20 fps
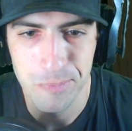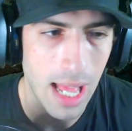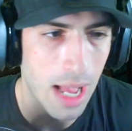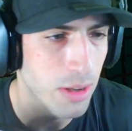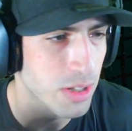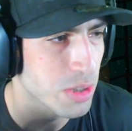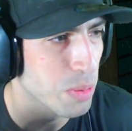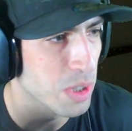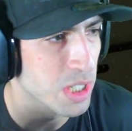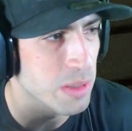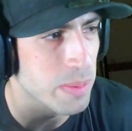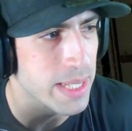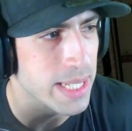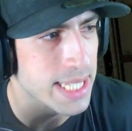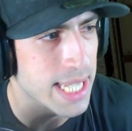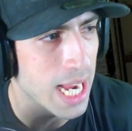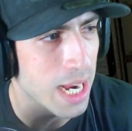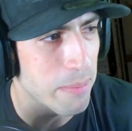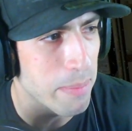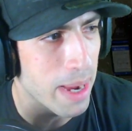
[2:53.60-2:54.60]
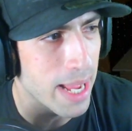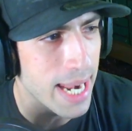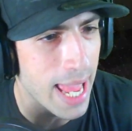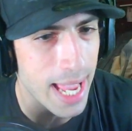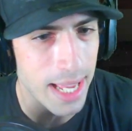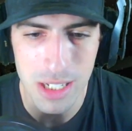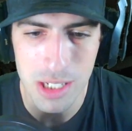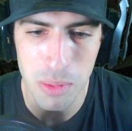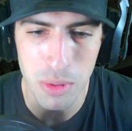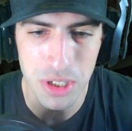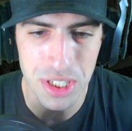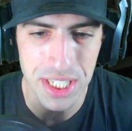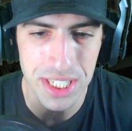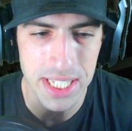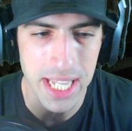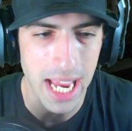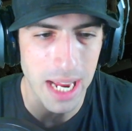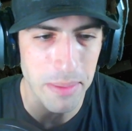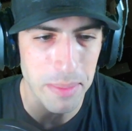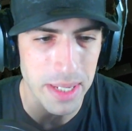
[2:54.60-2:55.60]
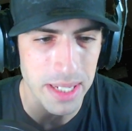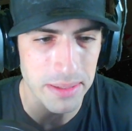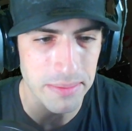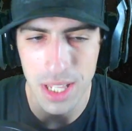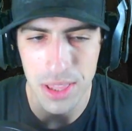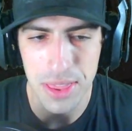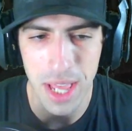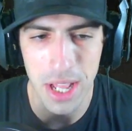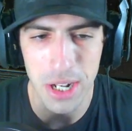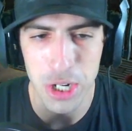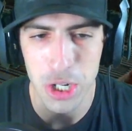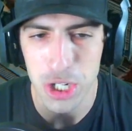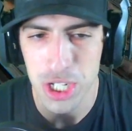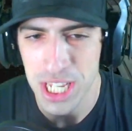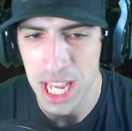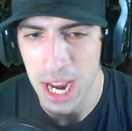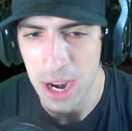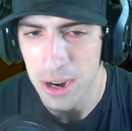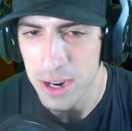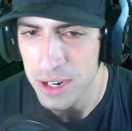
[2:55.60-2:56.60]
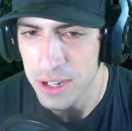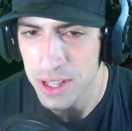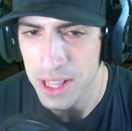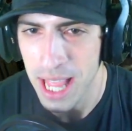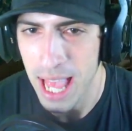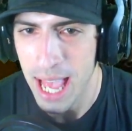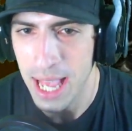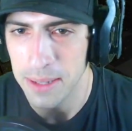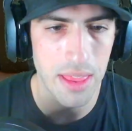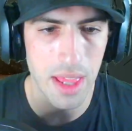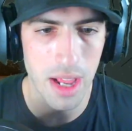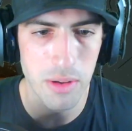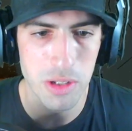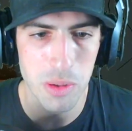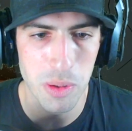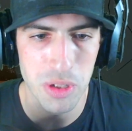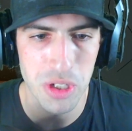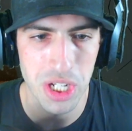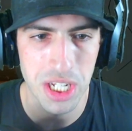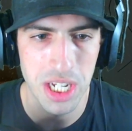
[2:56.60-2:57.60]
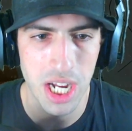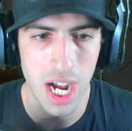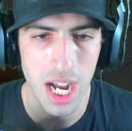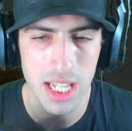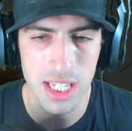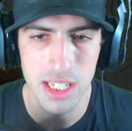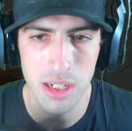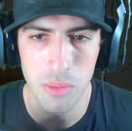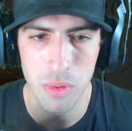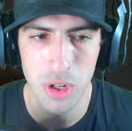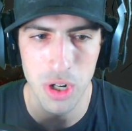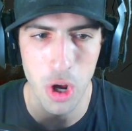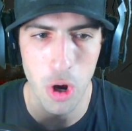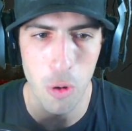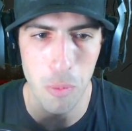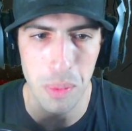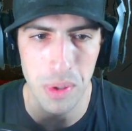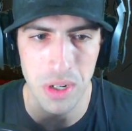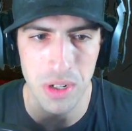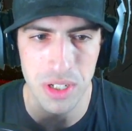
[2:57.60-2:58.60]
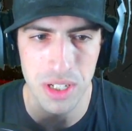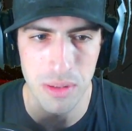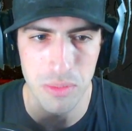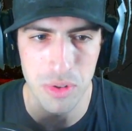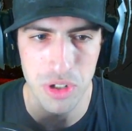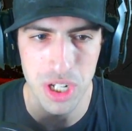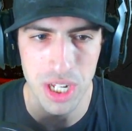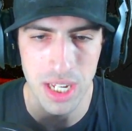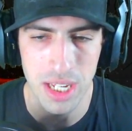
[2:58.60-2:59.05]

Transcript: I was supposed to be scared by that? It's supposed to scare me? The thunder's scarier than that. I thought I was supposed to cut someone open or something.